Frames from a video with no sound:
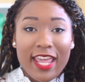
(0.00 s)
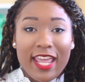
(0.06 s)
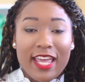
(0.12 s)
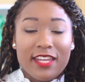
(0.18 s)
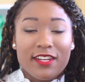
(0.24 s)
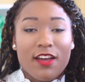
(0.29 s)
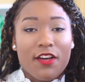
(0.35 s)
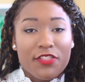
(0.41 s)

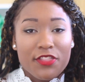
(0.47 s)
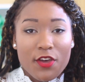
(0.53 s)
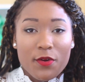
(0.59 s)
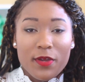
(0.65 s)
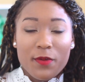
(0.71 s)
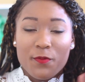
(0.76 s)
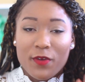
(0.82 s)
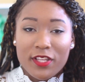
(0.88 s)
and
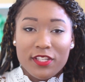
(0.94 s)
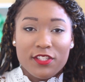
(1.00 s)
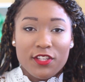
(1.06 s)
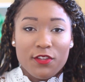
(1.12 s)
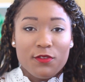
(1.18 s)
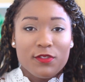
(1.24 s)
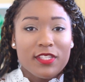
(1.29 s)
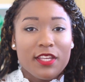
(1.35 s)
although it was
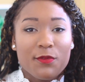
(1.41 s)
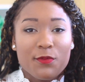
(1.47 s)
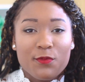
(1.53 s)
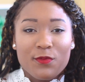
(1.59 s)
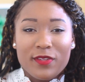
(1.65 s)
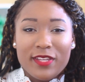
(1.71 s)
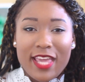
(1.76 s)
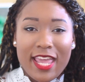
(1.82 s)
used,
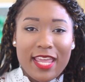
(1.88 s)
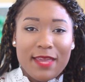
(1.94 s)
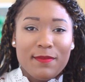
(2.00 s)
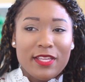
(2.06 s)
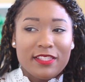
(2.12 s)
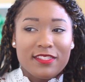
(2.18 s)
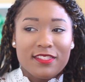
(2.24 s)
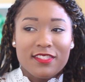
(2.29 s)
it
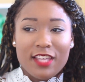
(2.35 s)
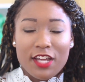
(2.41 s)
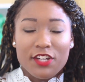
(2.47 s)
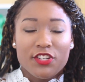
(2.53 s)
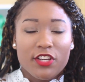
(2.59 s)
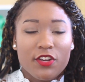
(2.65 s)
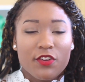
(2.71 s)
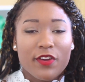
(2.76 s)
came in
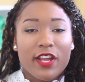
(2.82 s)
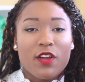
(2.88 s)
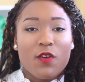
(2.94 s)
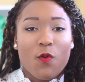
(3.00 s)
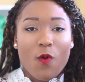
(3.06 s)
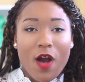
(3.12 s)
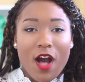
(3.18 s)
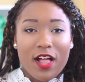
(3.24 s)
such a
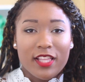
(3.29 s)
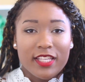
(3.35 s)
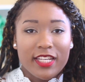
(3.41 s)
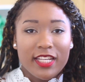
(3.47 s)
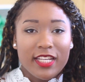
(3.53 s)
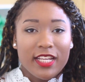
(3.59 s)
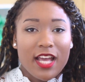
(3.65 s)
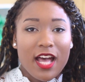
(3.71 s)
great
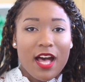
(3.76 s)
quality.